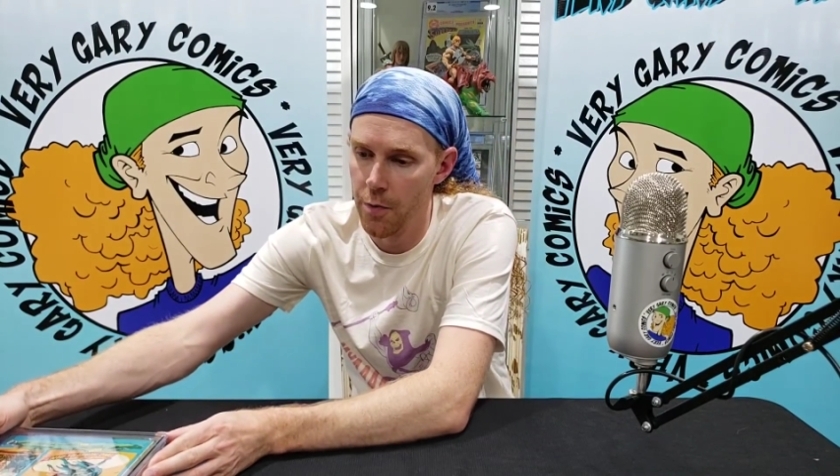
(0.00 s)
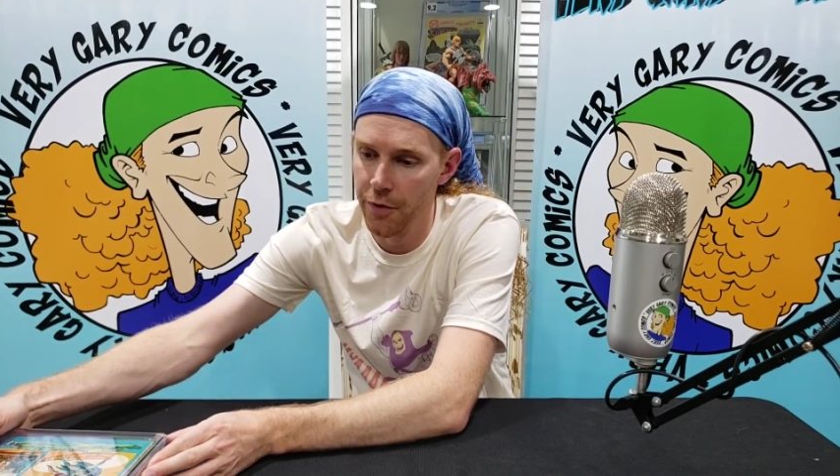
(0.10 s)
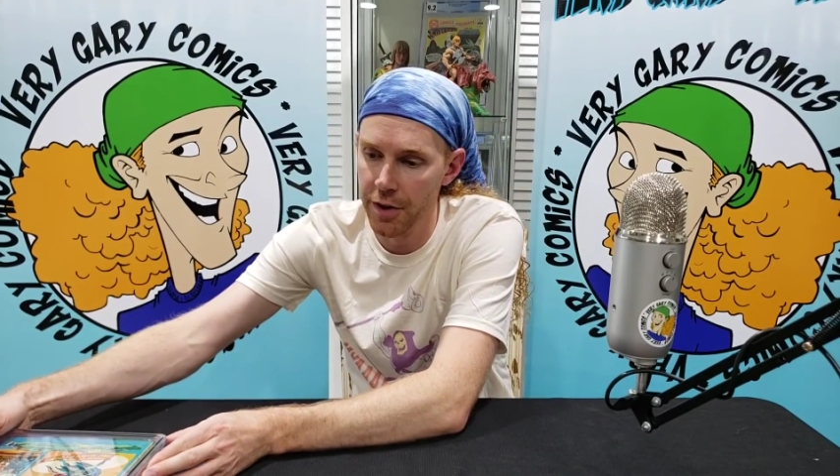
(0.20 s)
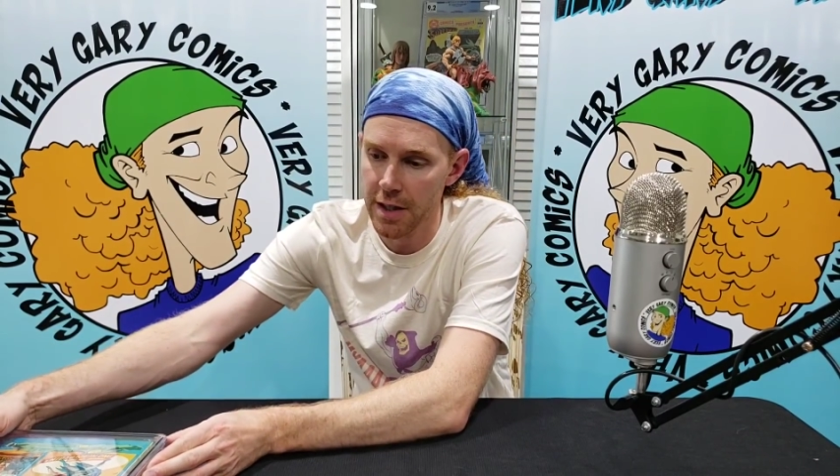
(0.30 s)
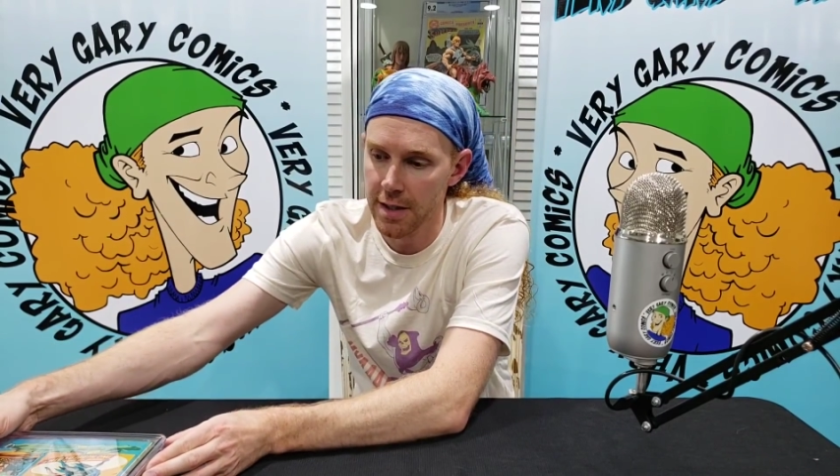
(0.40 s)

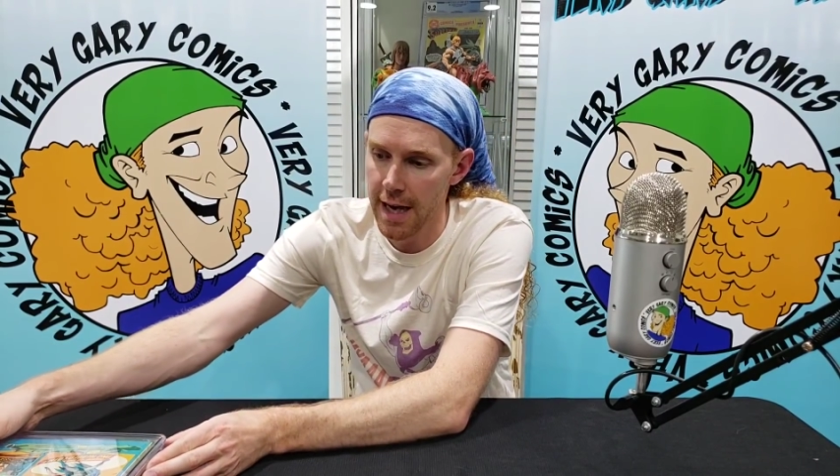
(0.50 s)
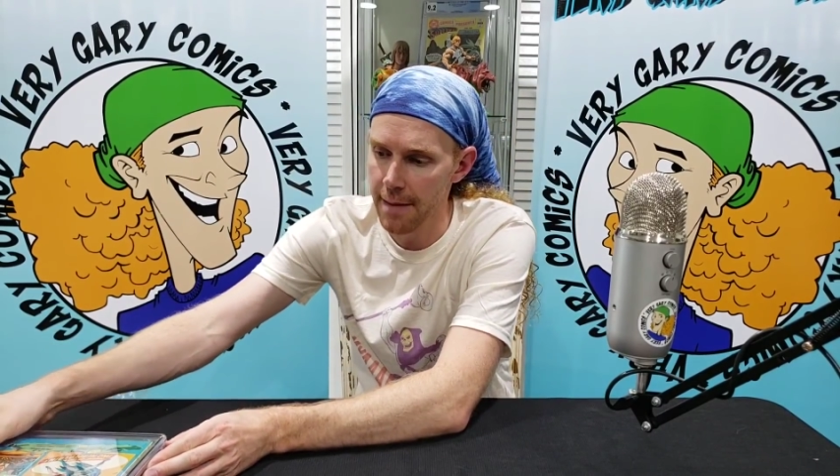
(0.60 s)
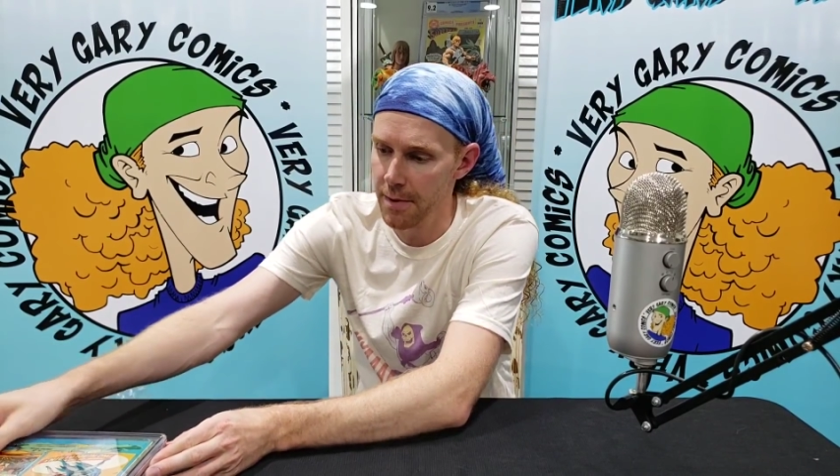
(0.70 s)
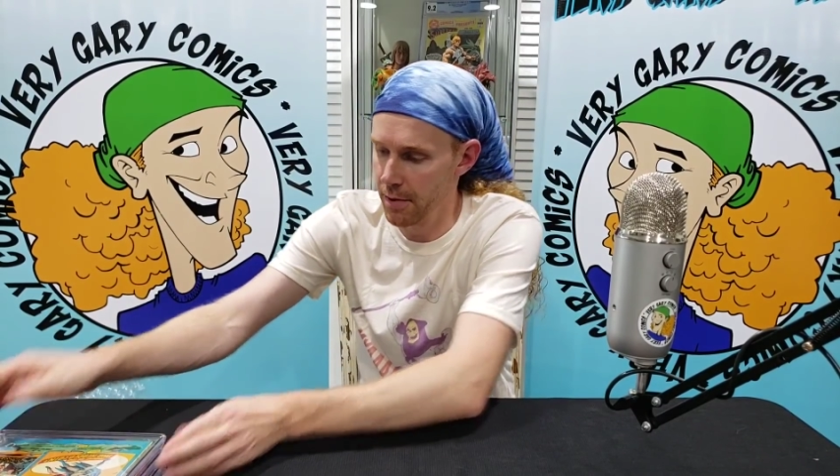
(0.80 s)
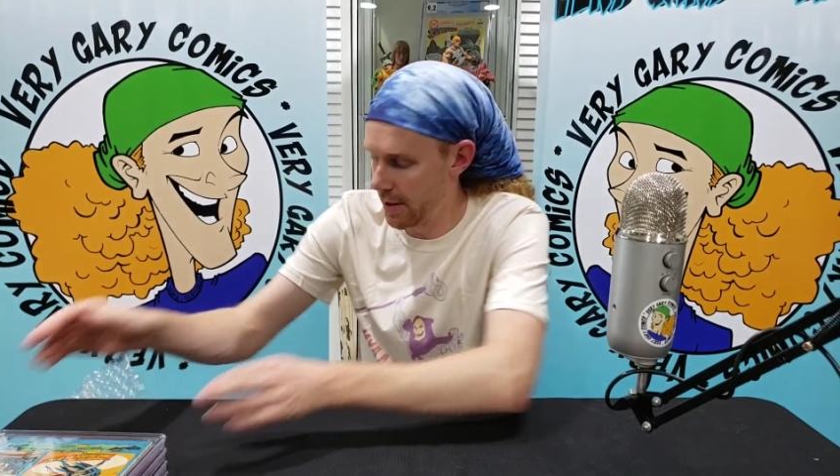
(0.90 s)
hopefully he's
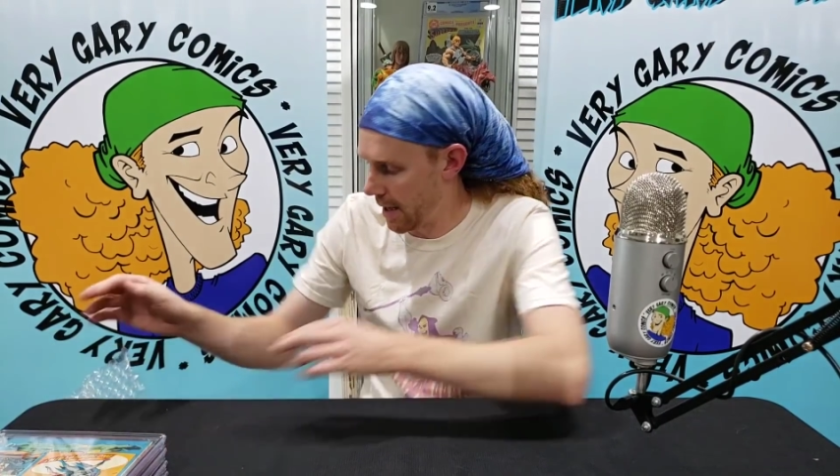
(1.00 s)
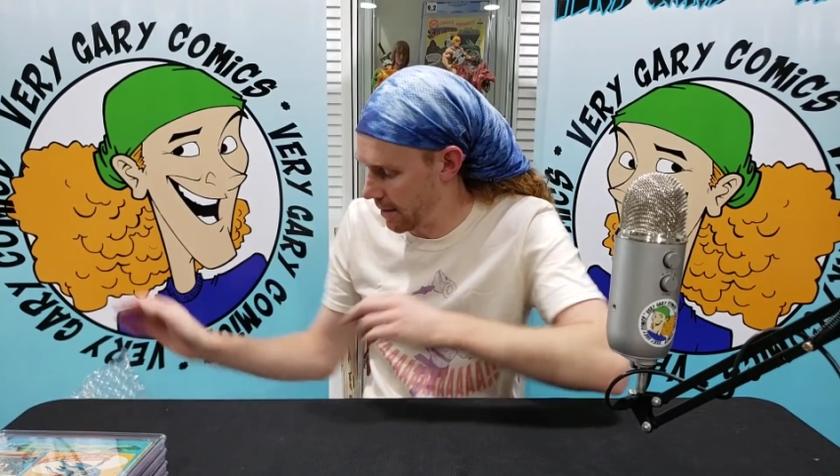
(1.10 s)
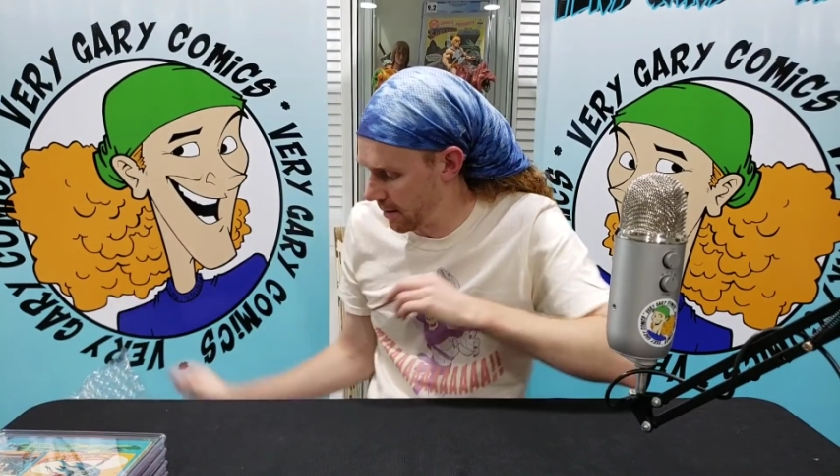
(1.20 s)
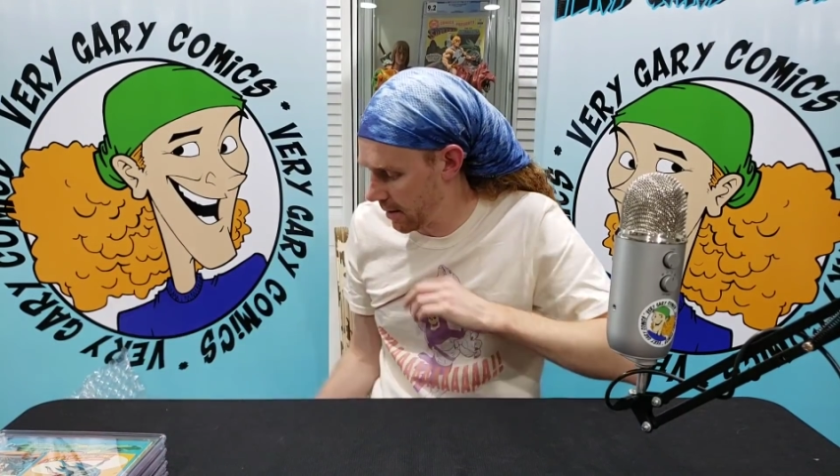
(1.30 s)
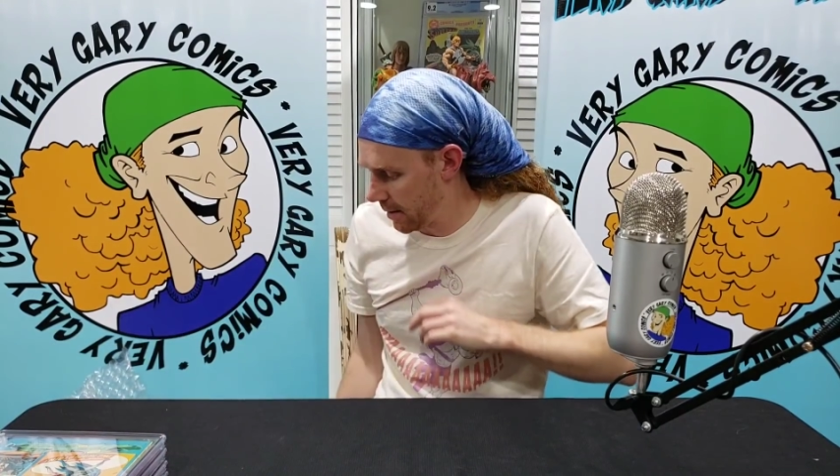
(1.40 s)
happy with
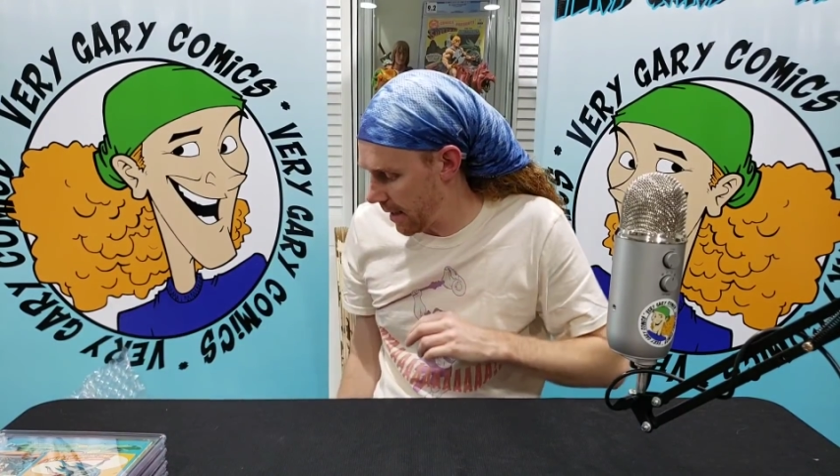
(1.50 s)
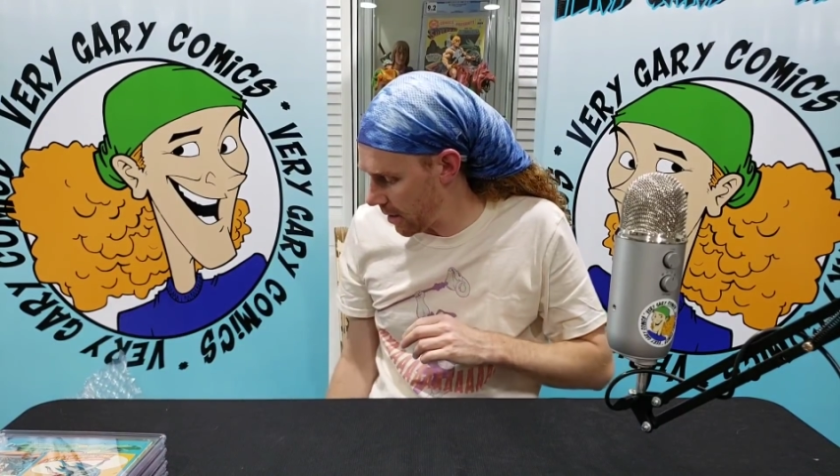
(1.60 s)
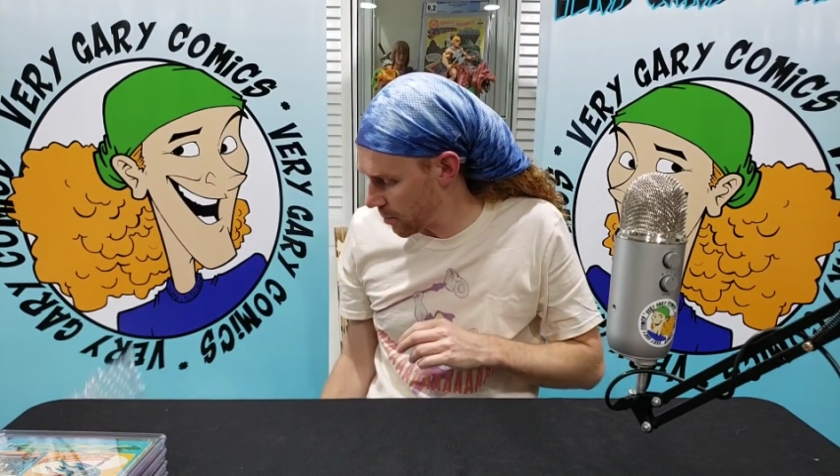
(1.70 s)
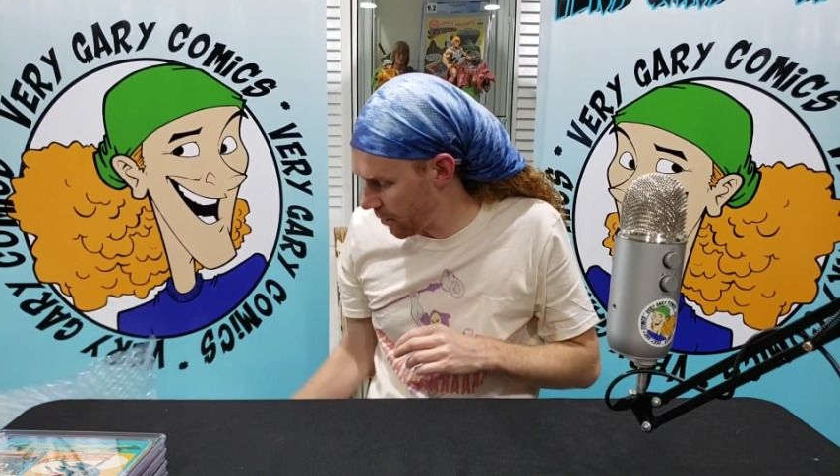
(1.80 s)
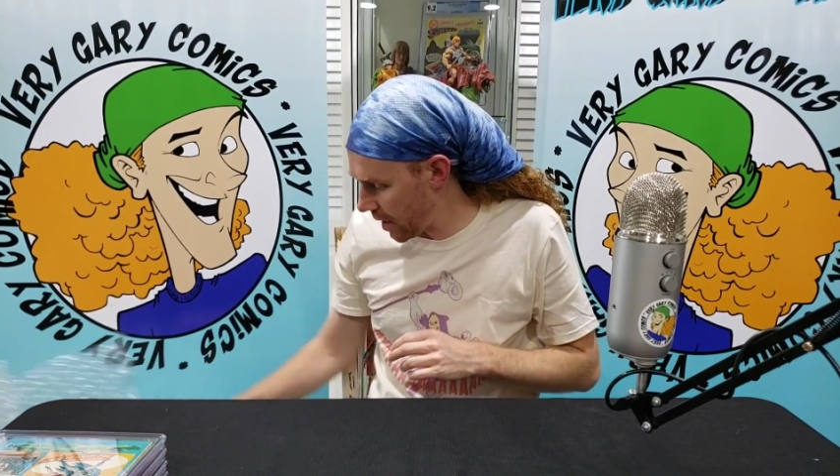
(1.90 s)
that.
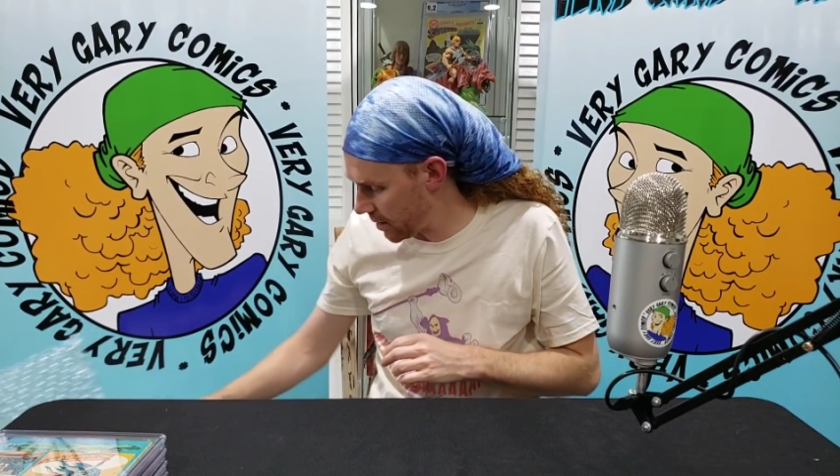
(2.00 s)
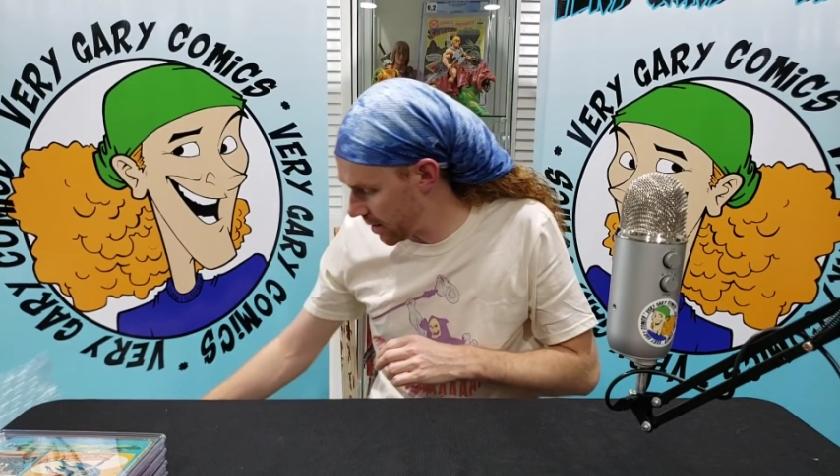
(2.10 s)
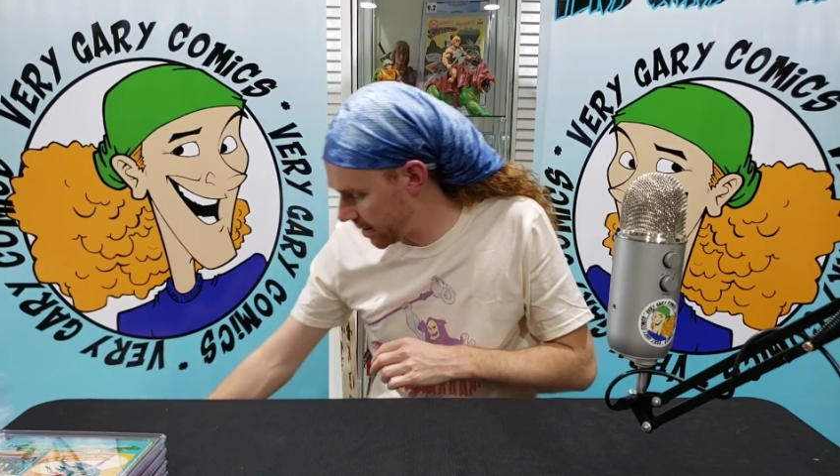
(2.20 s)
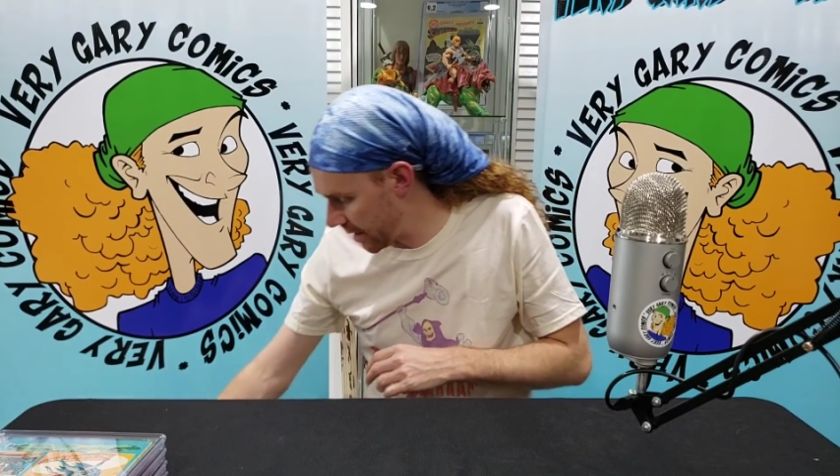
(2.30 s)
Now let's move on to the